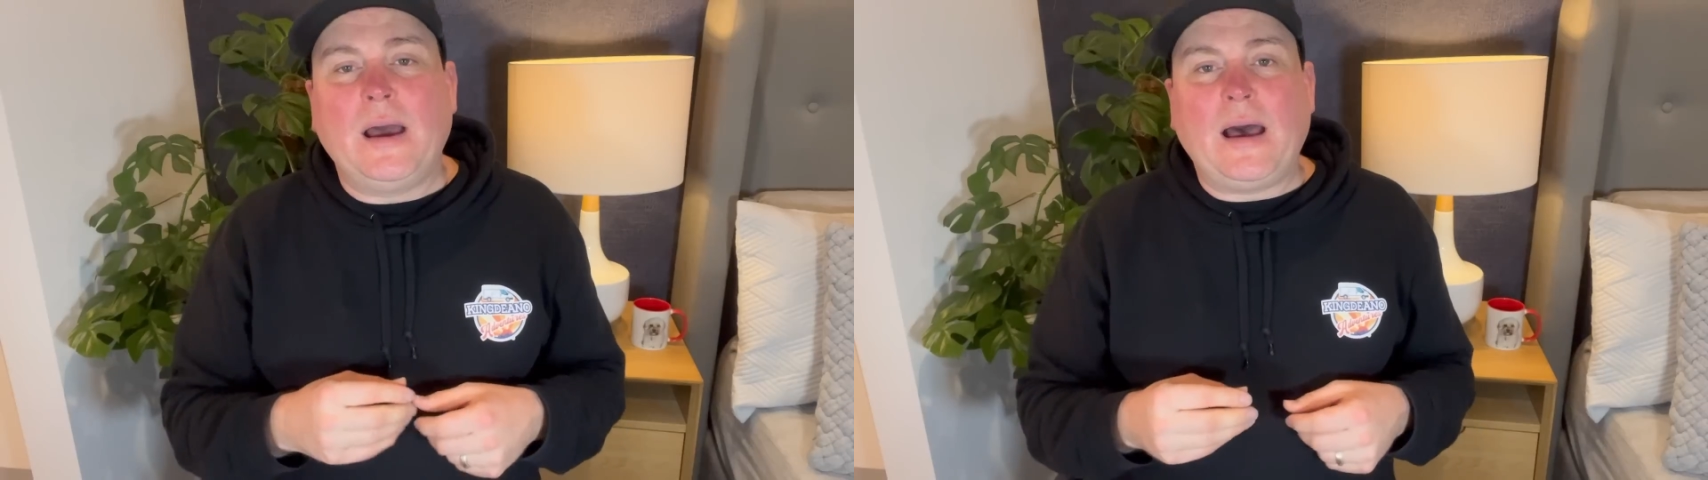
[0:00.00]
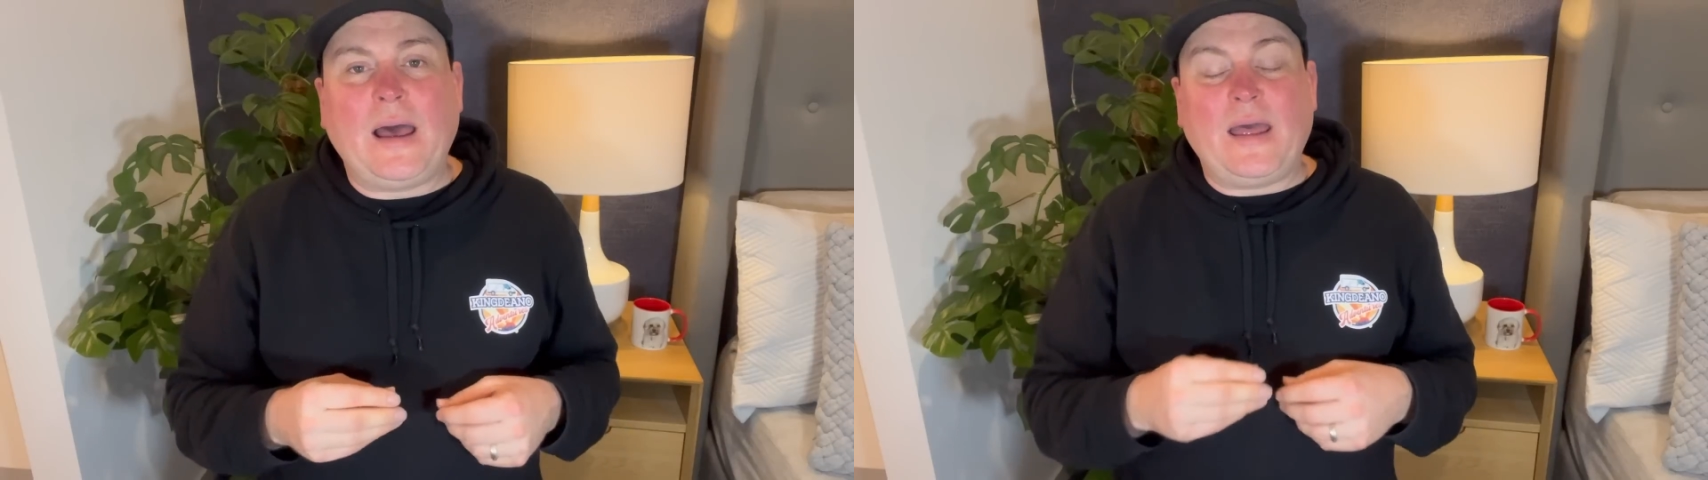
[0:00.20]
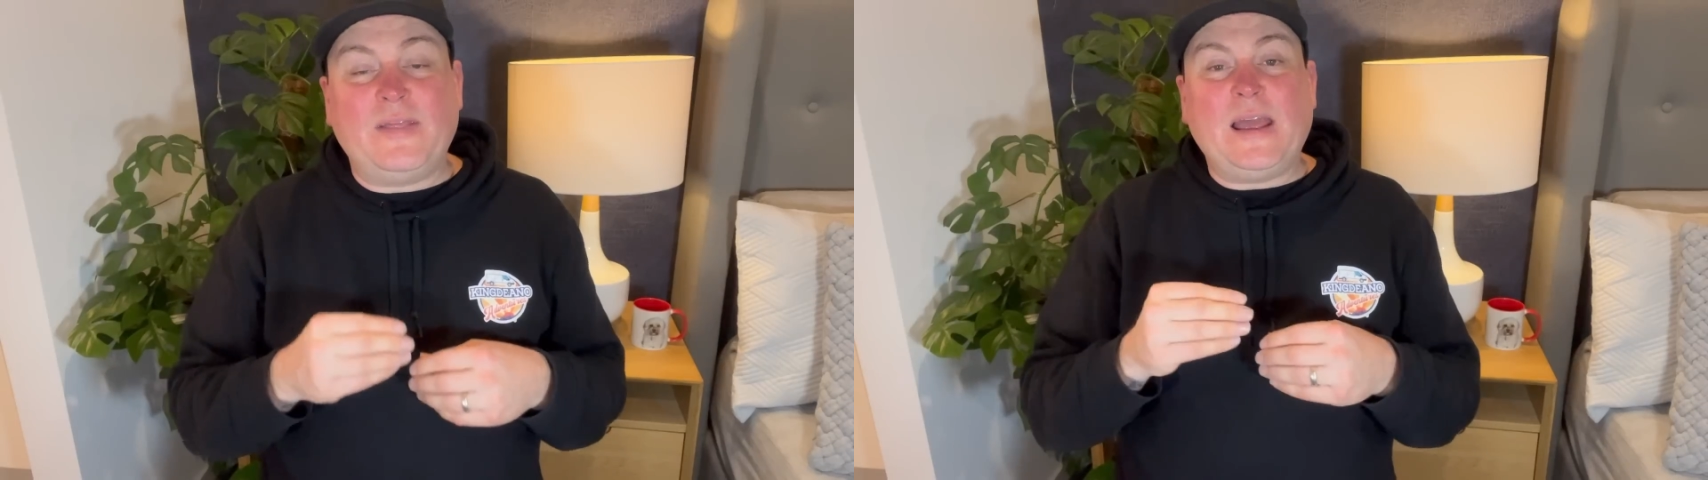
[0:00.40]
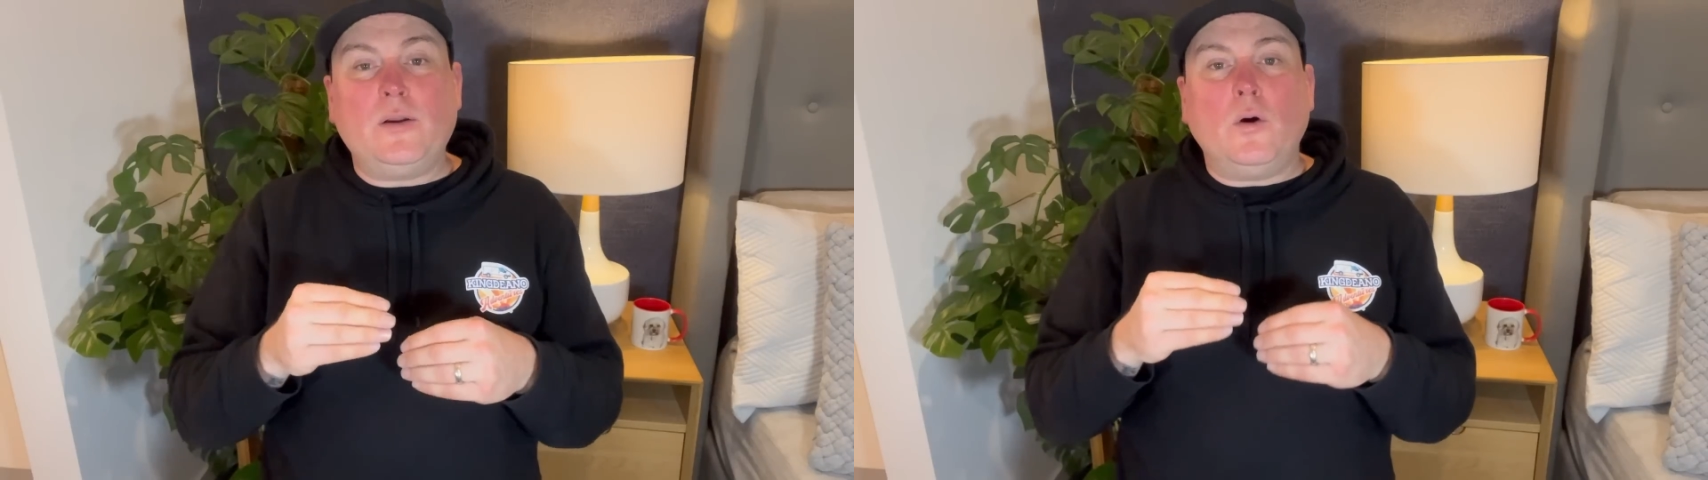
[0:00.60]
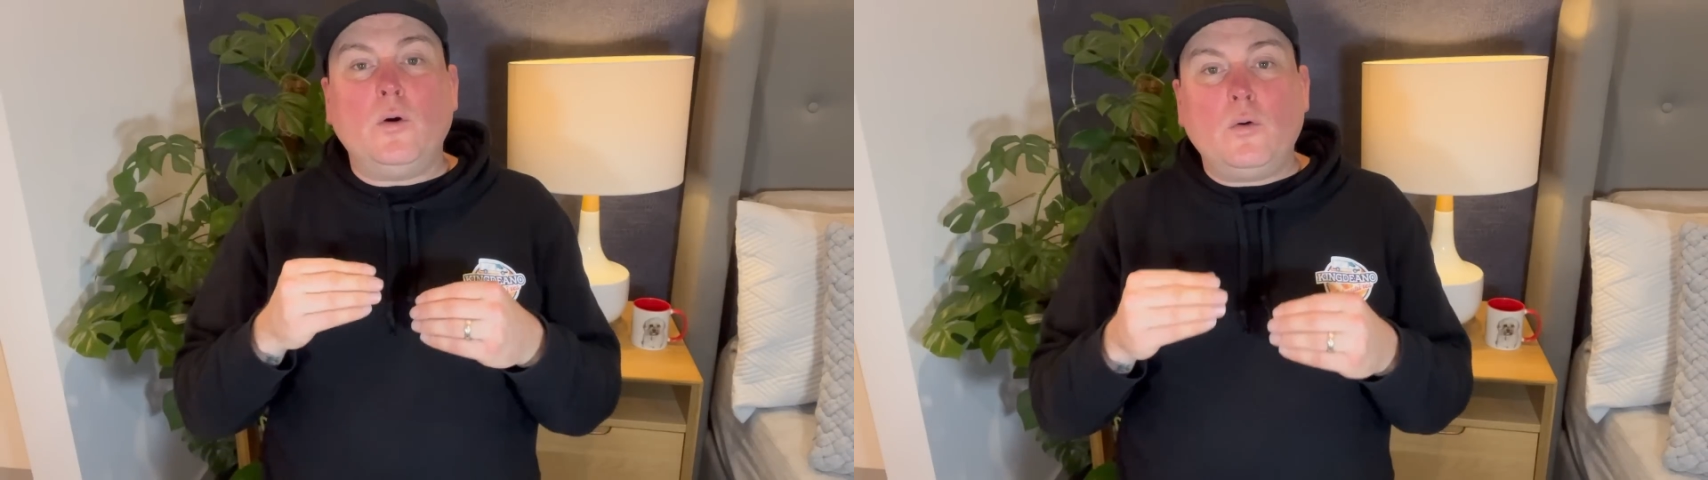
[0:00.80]

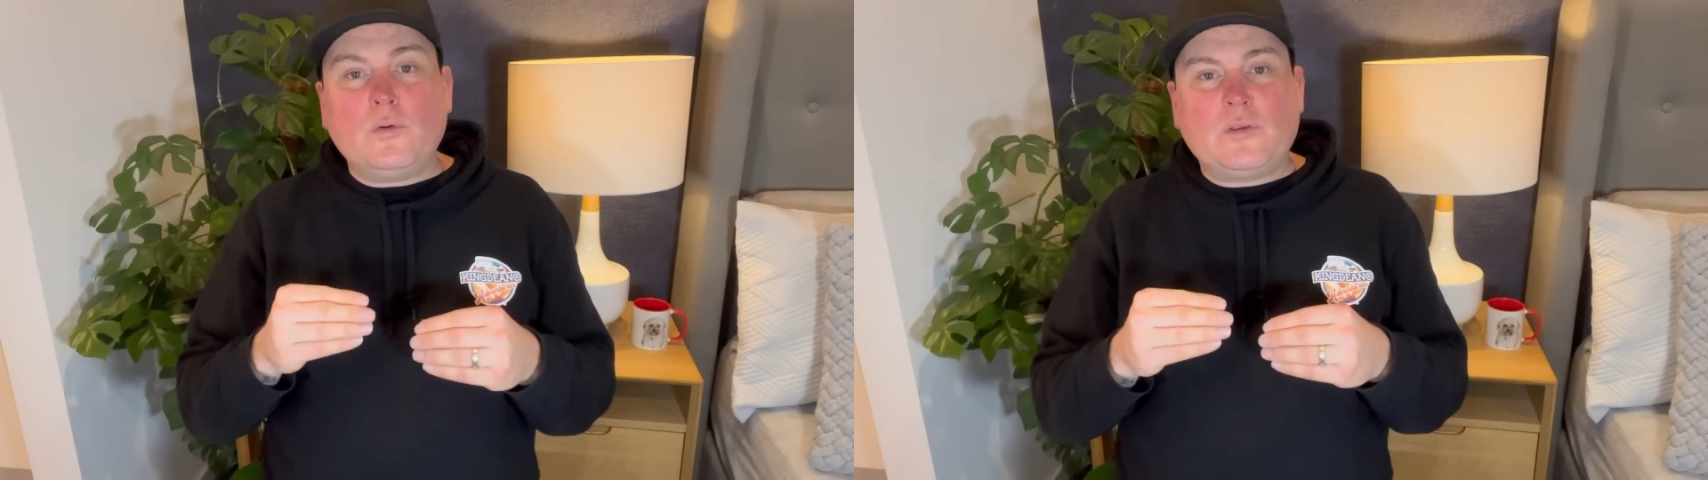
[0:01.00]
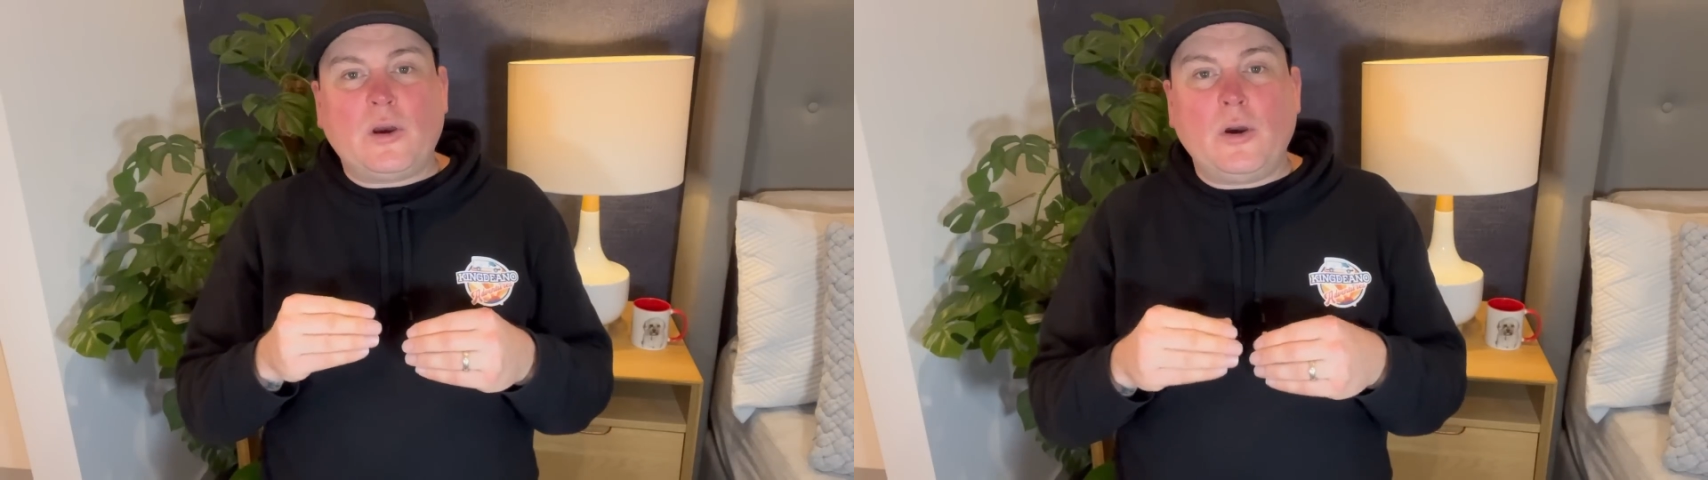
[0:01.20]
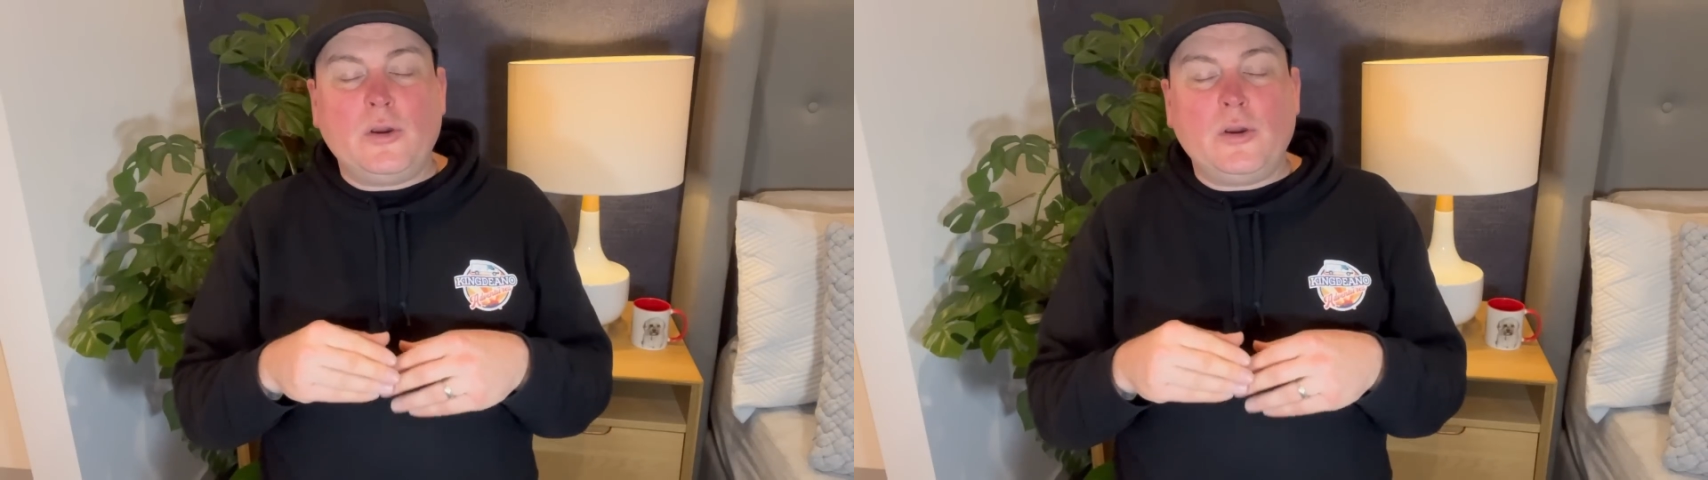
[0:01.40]
Then also